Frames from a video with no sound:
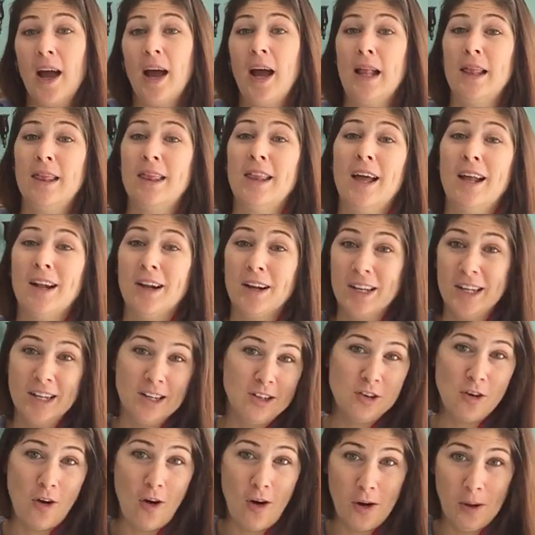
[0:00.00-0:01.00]
and then I
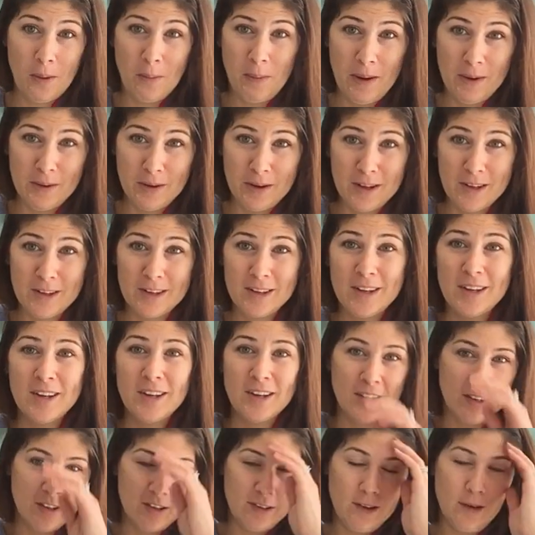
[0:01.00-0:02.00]
can talk about it
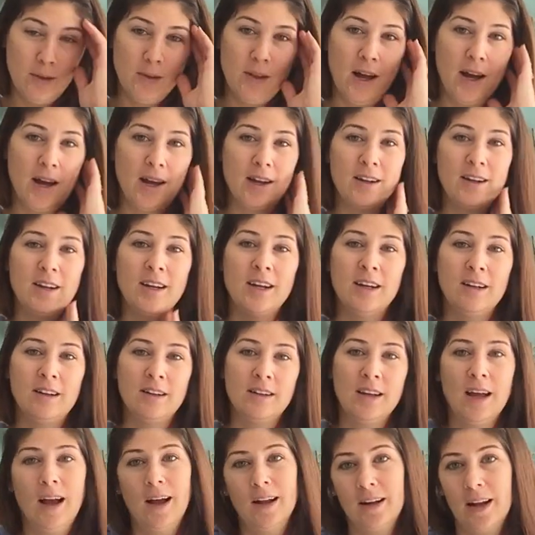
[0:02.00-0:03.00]
so that
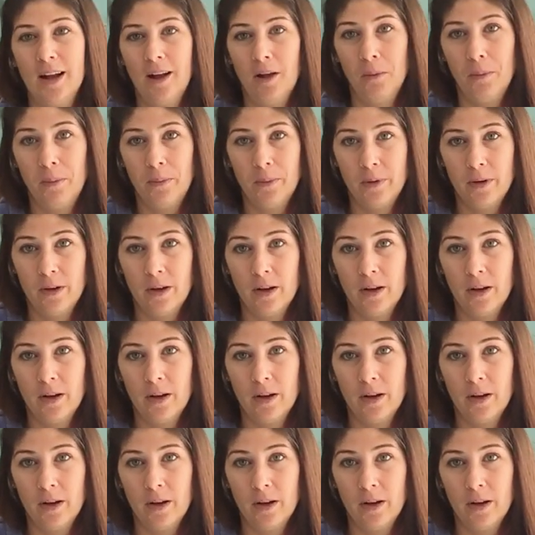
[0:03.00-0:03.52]
it can help